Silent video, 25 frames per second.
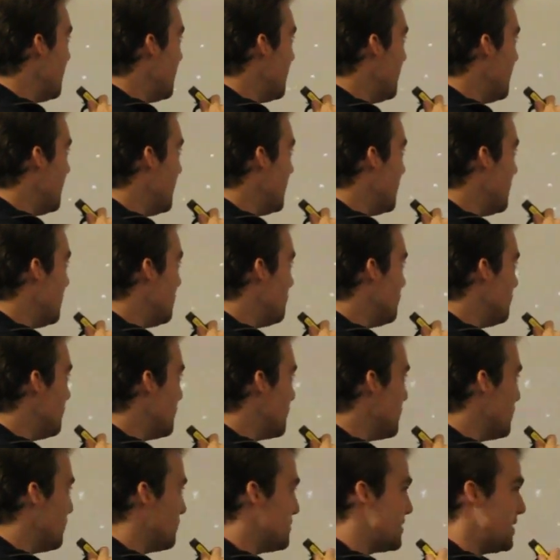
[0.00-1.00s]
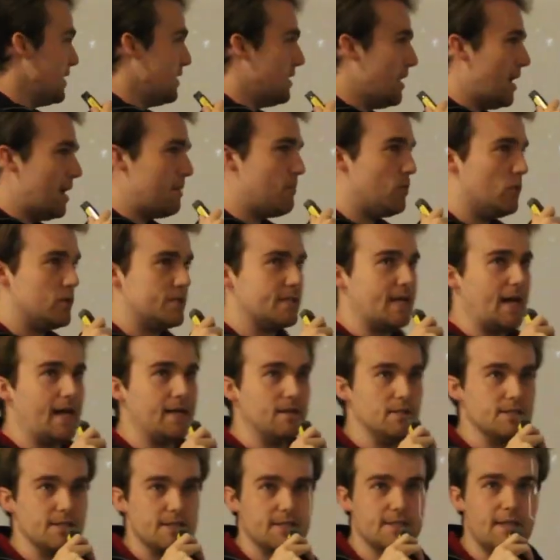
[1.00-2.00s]
Obviously, LIBOR
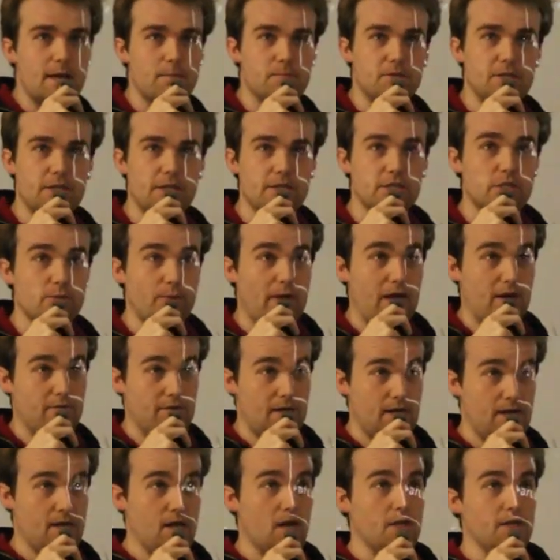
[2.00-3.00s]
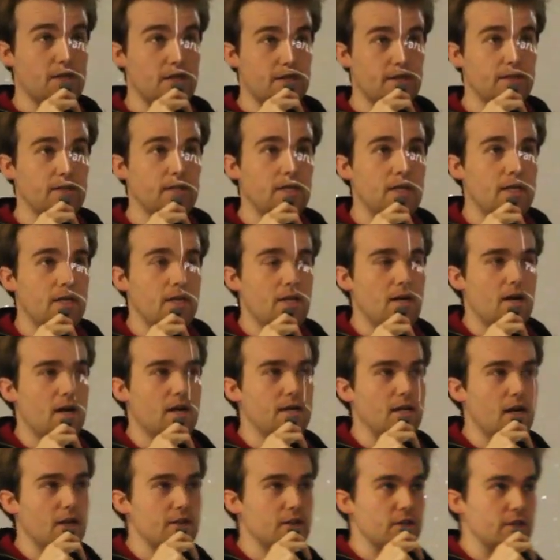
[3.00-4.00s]
scandals accepting. So we have
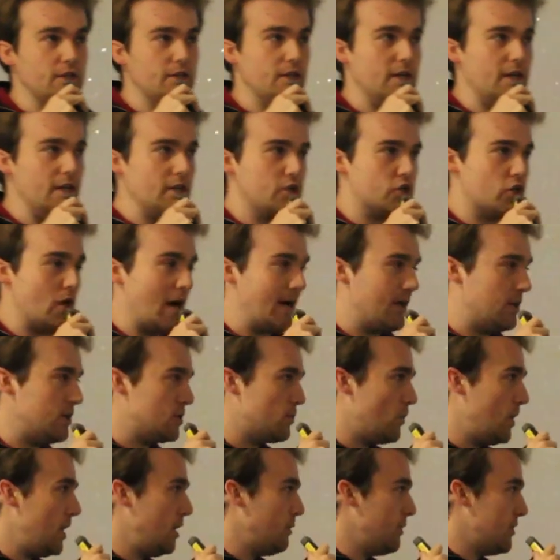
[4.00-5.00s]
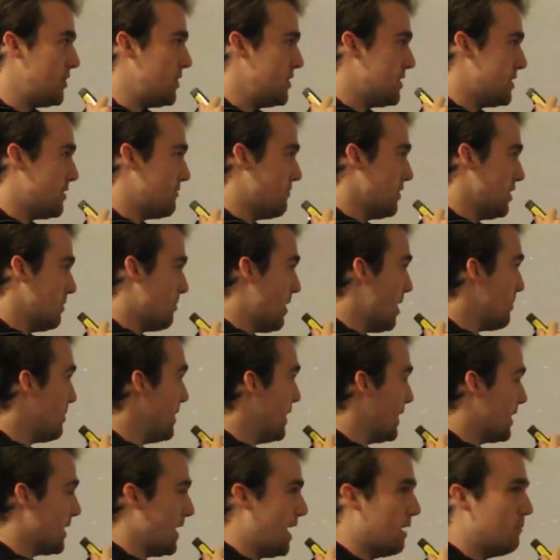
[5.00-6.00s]
another track as well, which is for the
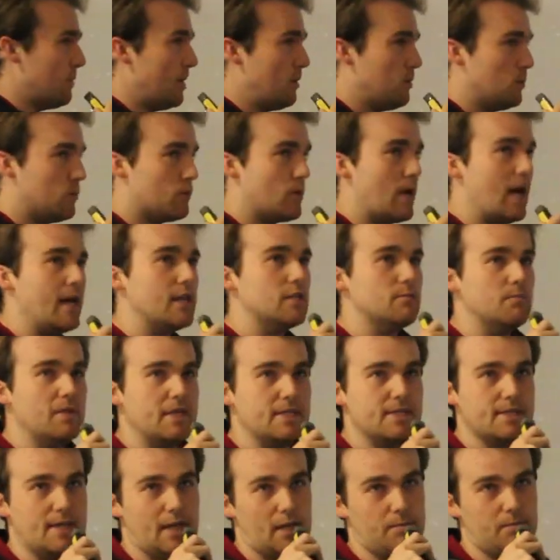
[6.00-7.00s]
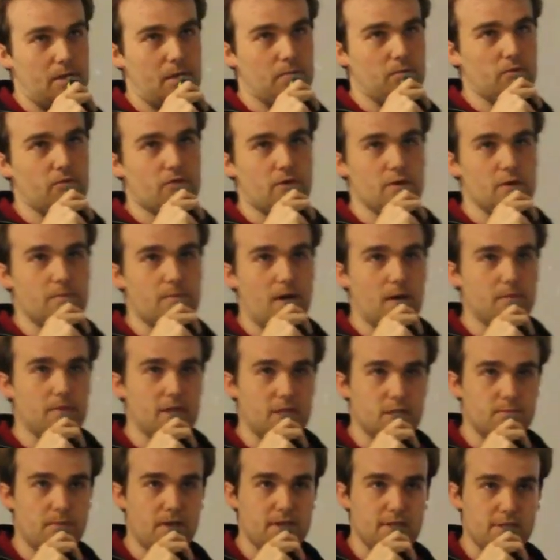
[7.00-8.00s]
public, and we will randomly select people from the
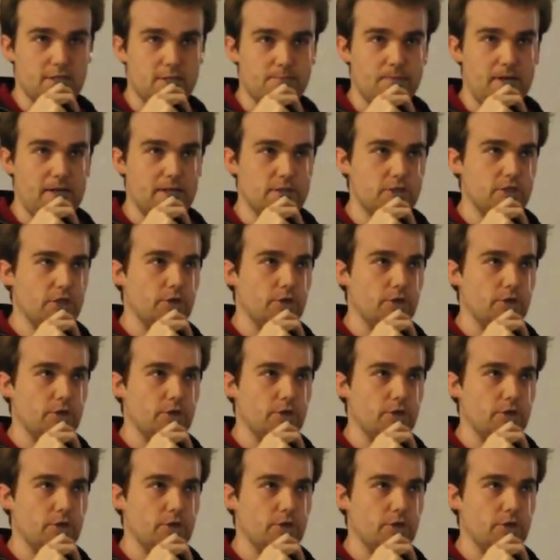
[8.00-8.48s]
public to participate.